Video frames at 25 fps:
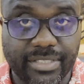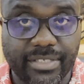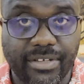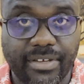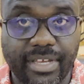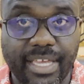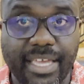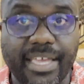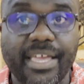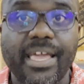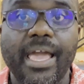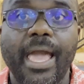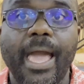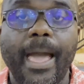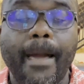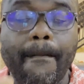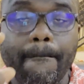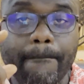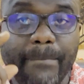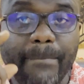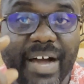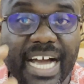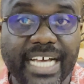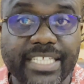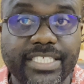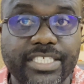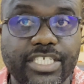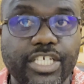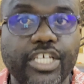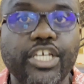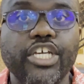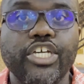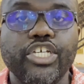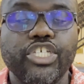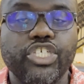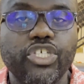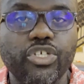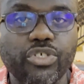Okay, but
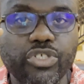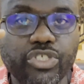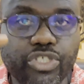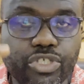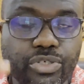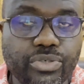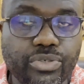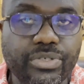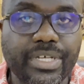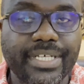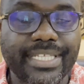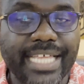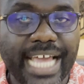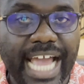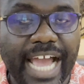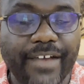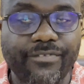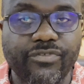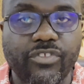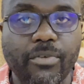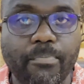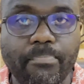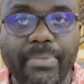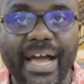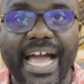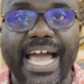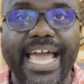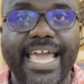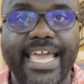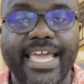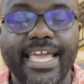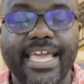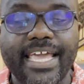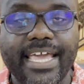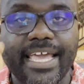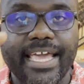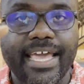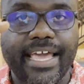you do not have to buy
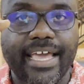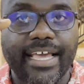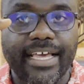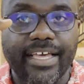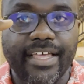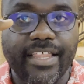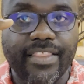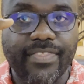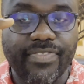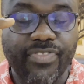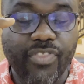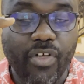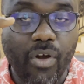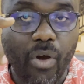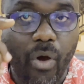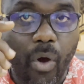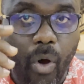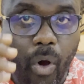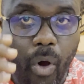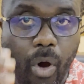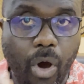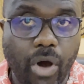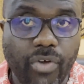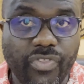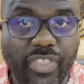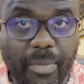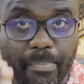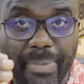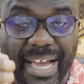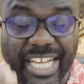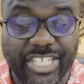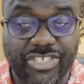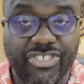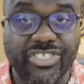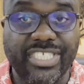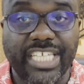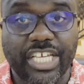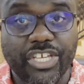all the
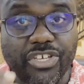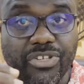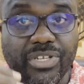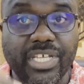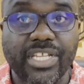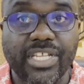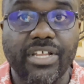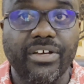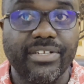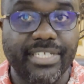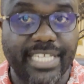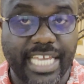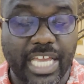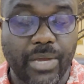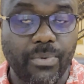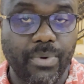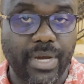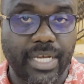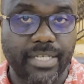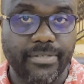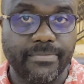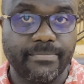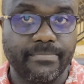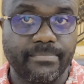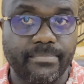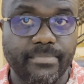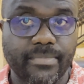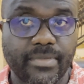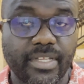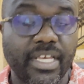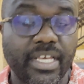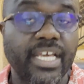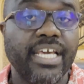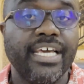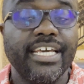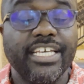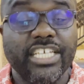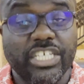batteries that you need on day one.
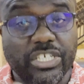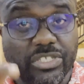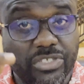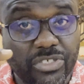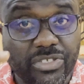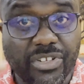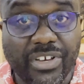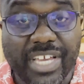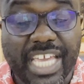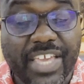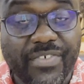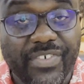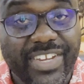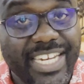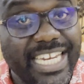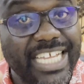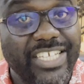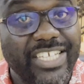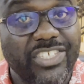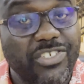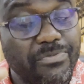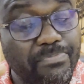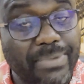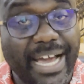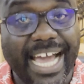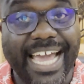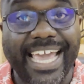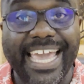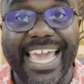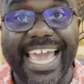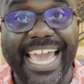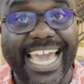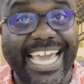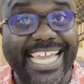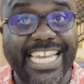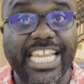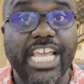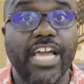You do not even need to buy
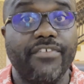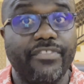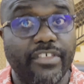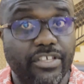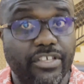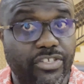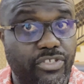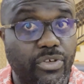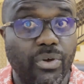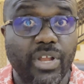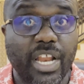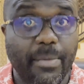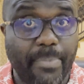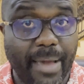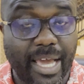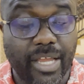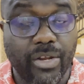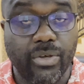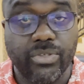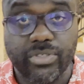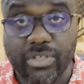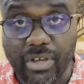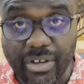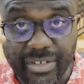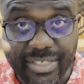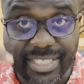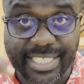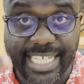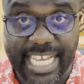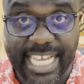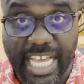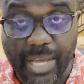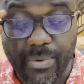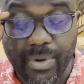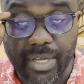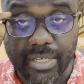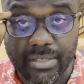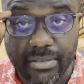any of the solar panels on day
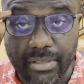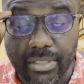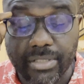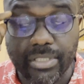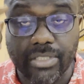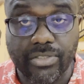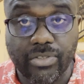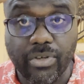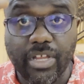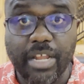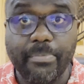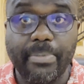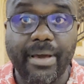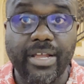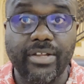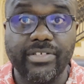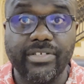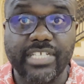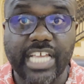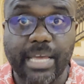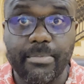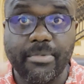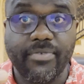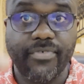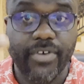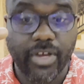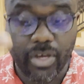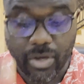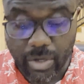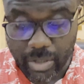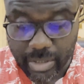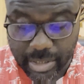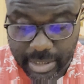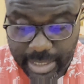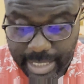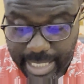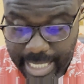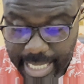one, because the solar panels come with a
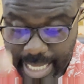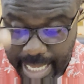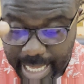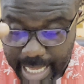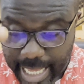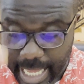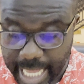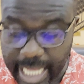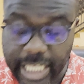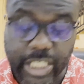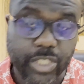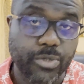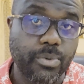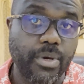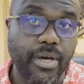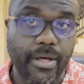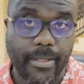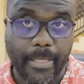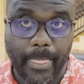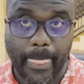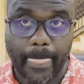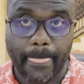cost as well.